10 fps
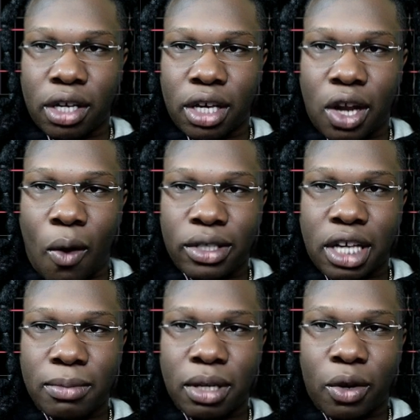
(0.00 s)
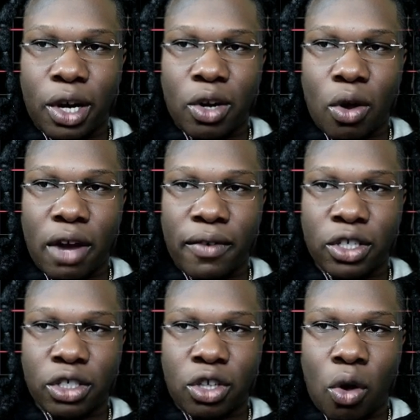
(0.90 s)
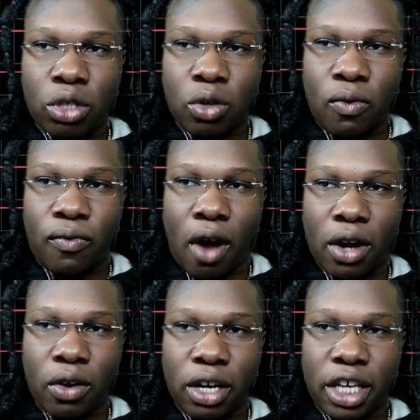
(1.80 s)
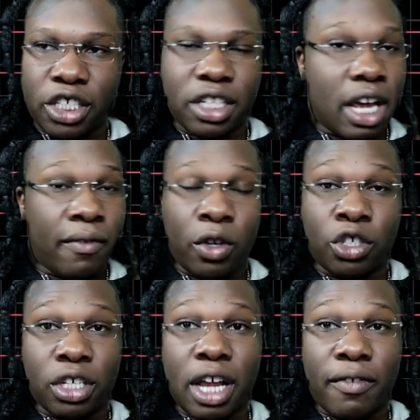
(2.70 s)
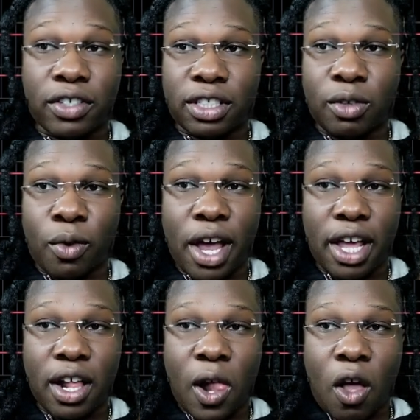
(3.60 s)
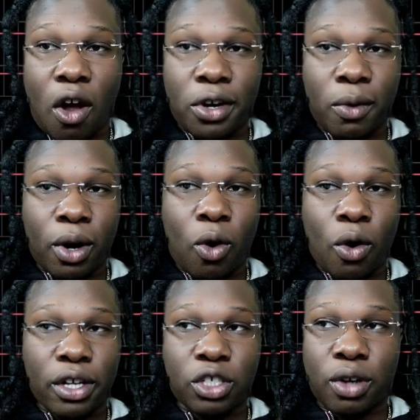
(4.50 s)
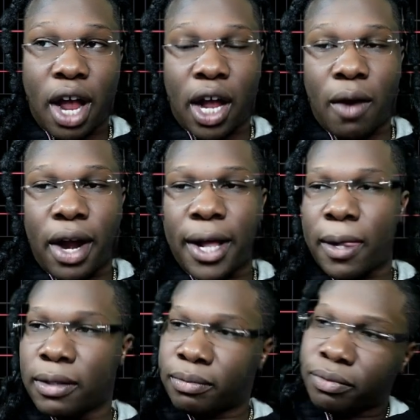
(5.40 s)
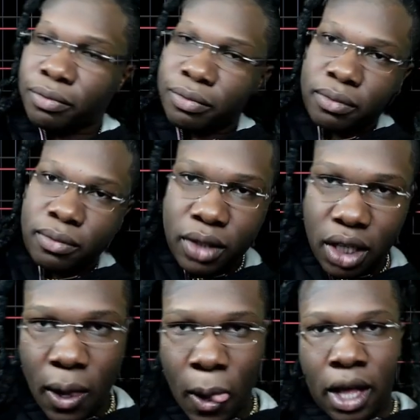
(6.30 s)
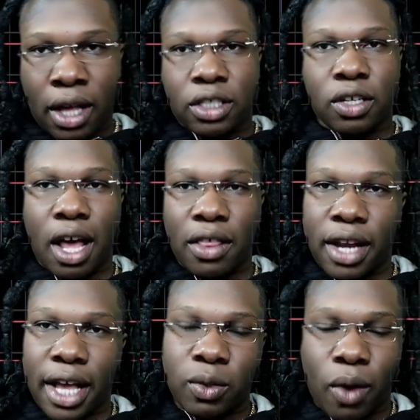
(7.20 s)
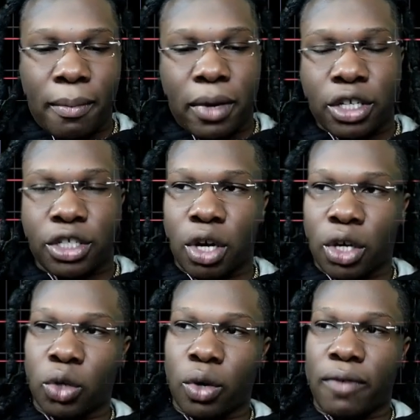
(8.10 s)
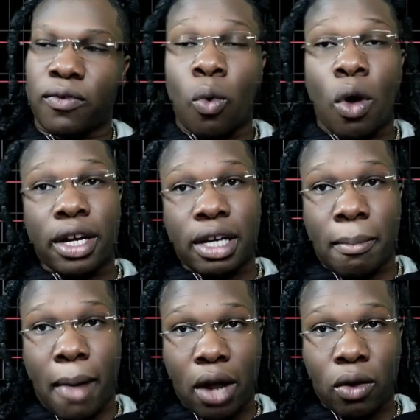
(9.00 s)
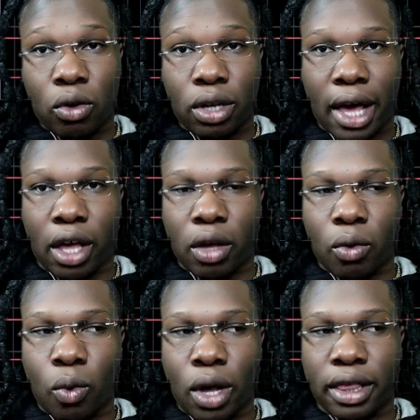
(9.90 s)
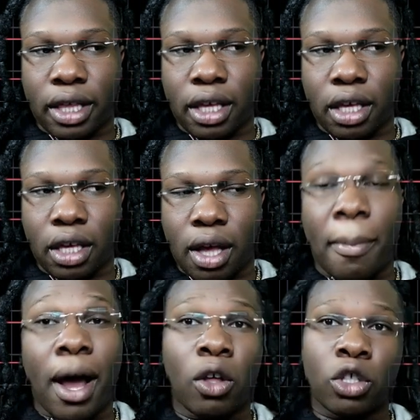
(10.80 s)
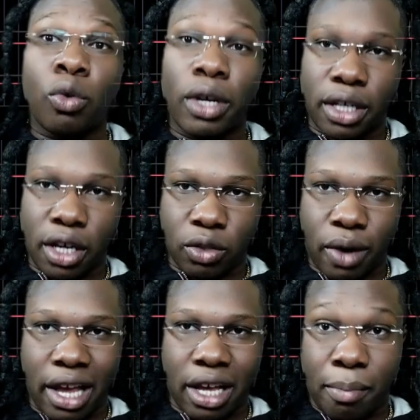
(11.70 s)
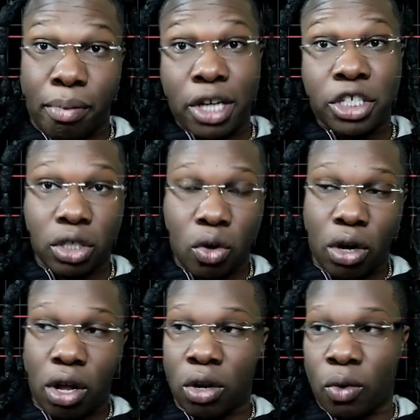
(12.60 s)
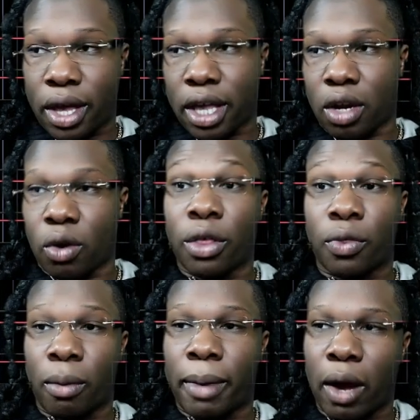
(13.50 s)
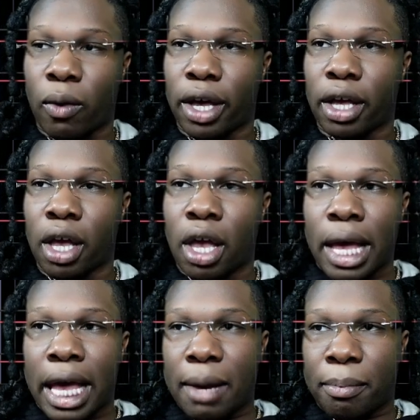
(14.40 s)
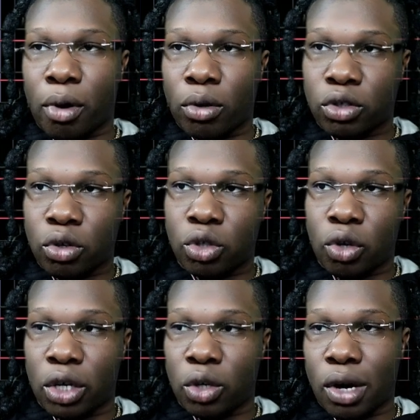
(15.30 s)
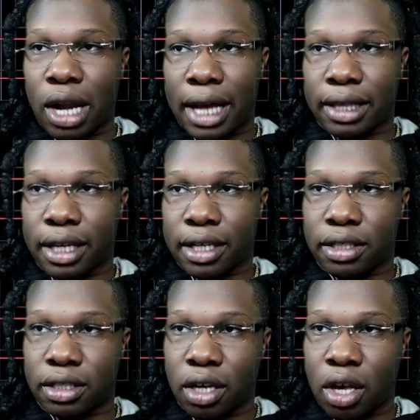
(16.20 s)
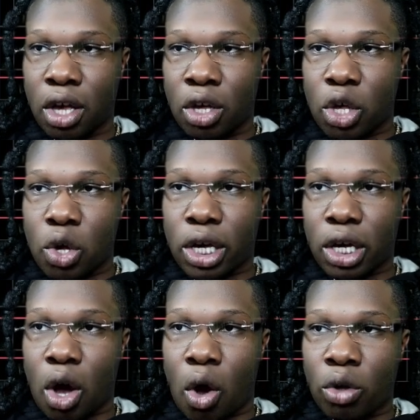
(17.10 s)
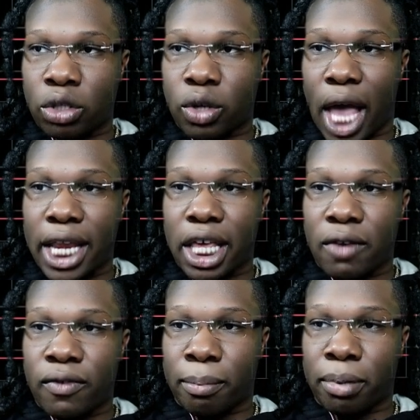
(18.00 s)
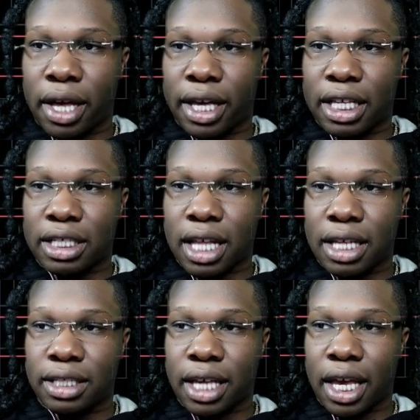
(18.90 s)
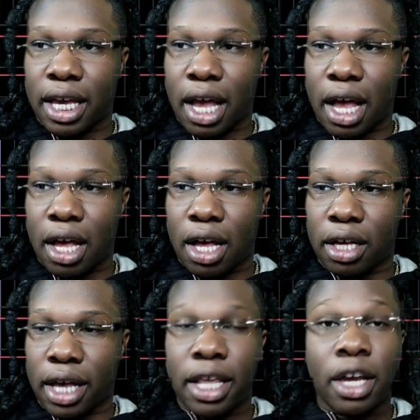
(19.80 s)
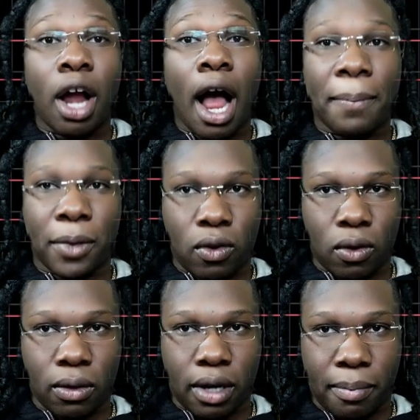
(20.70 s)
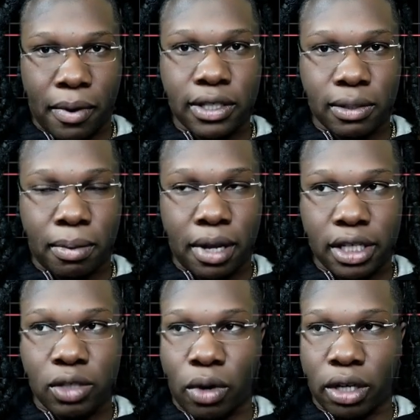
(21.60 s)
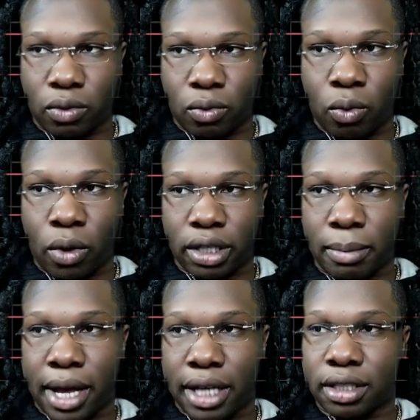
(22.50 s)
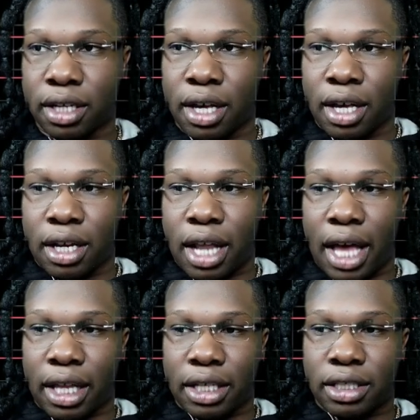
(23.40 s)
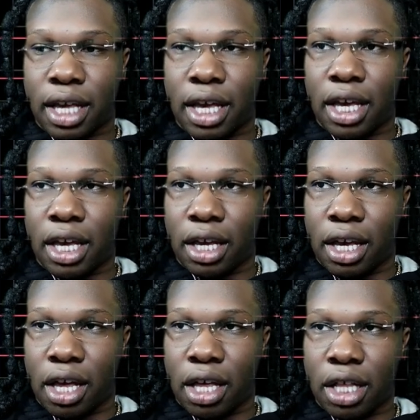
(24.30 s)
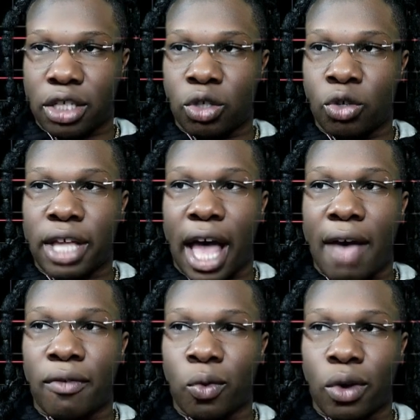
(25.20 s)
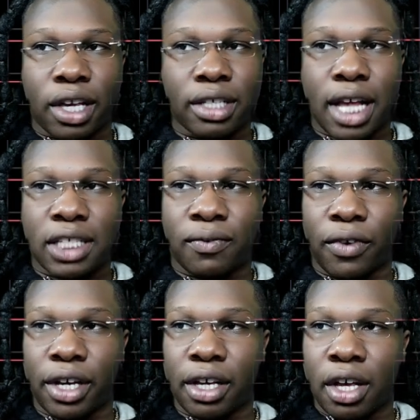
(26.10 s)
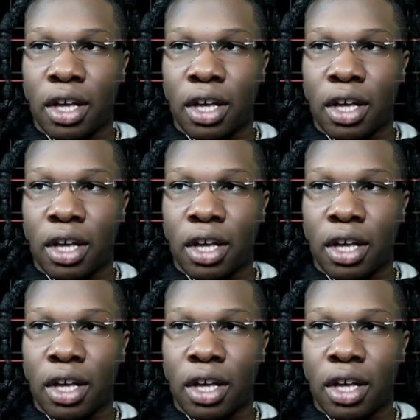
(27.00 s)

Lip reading: It always comes up green. Don't ever go too far. You should never see red on your recording track, all right? So now the next way I'm going to show you, if you wanted to model like what the Apollo Twin does, right? Compression going on the way in, or the throwback way. In Pro Tools, you can do it like this. You can go to any of your plugins. Let's say any of your optical compressor plugins would work the best. Like let's use the Avid one because that's free.